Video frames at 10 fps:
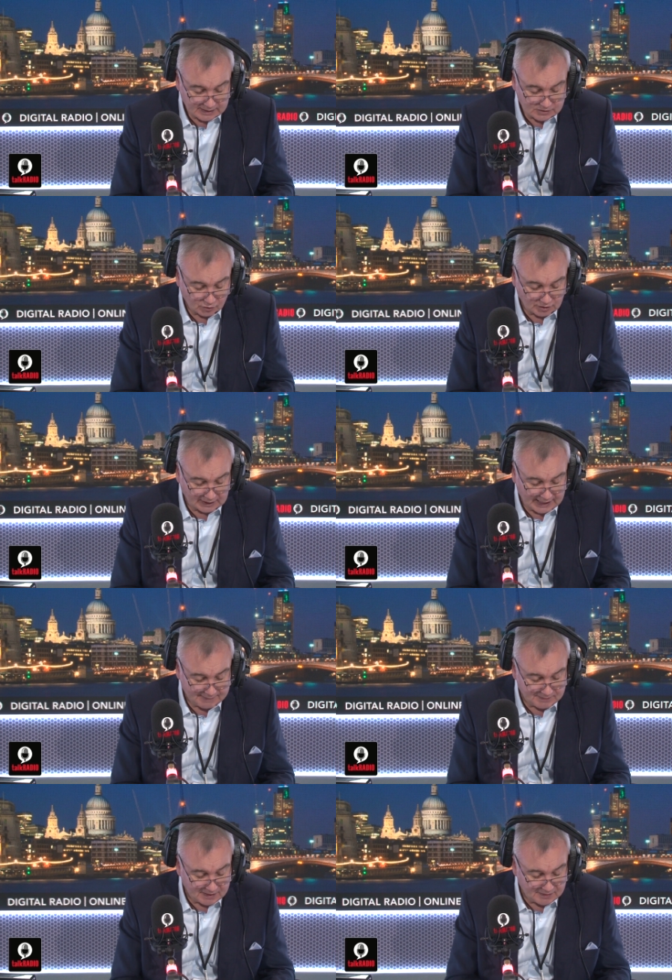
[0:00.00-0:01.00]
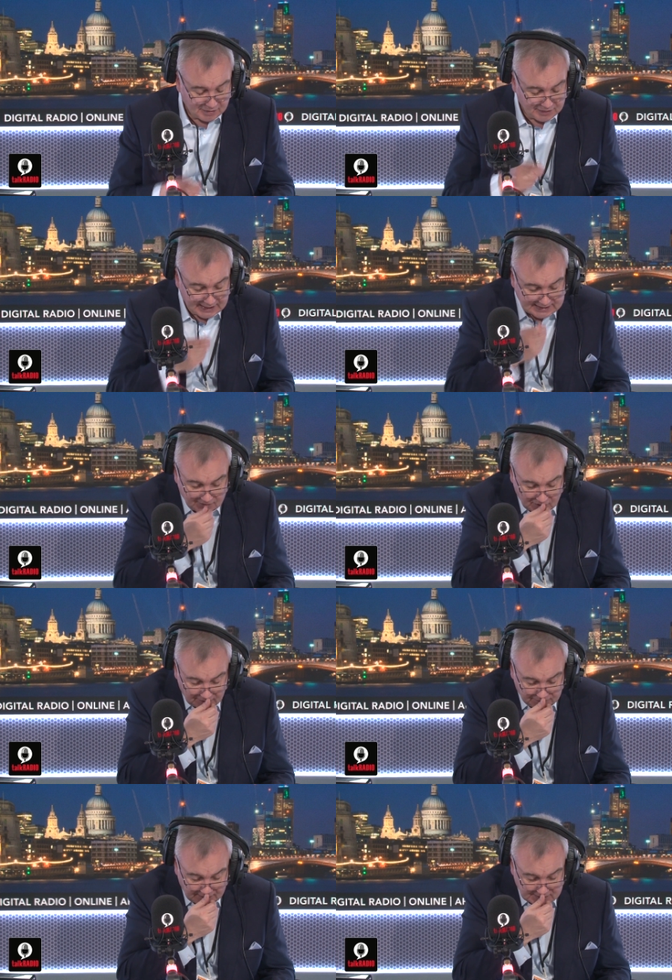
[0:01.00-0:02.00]
Donal, um, the thing is, I've got
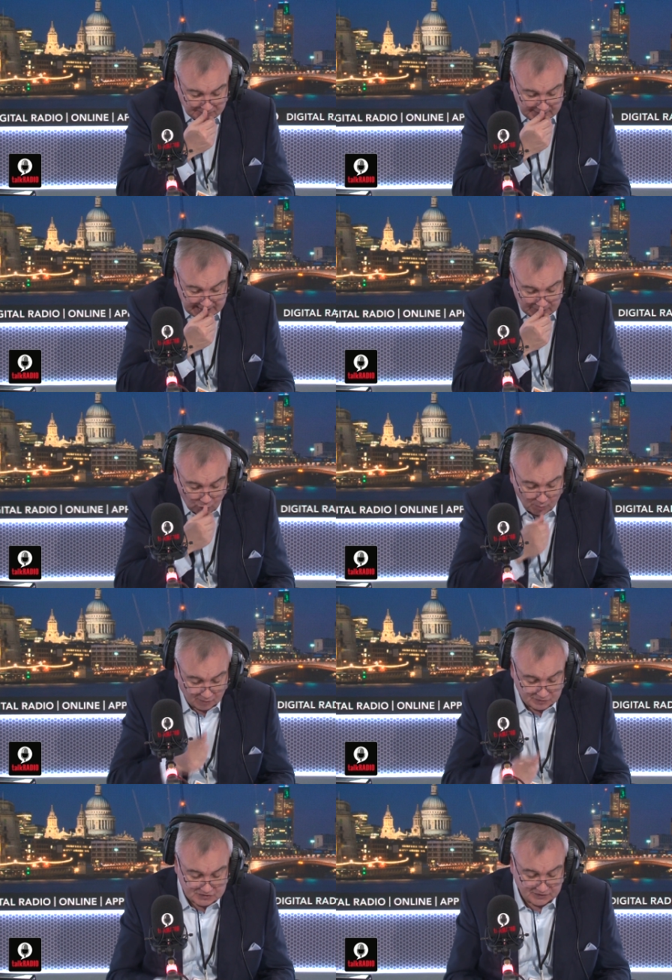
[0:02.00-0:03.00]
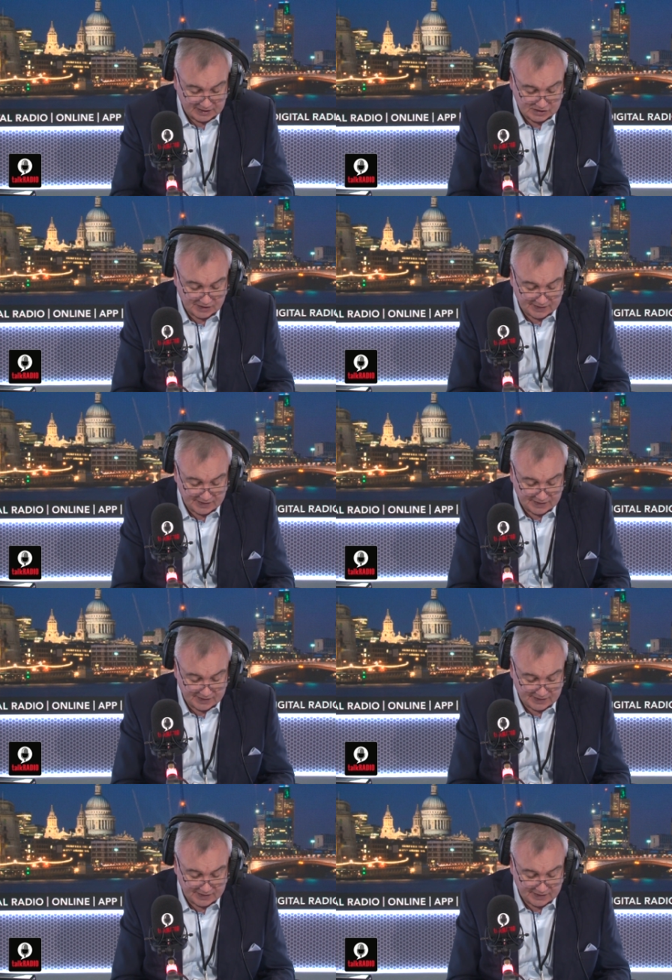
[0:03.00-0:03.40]
in front of me here Home Office figures,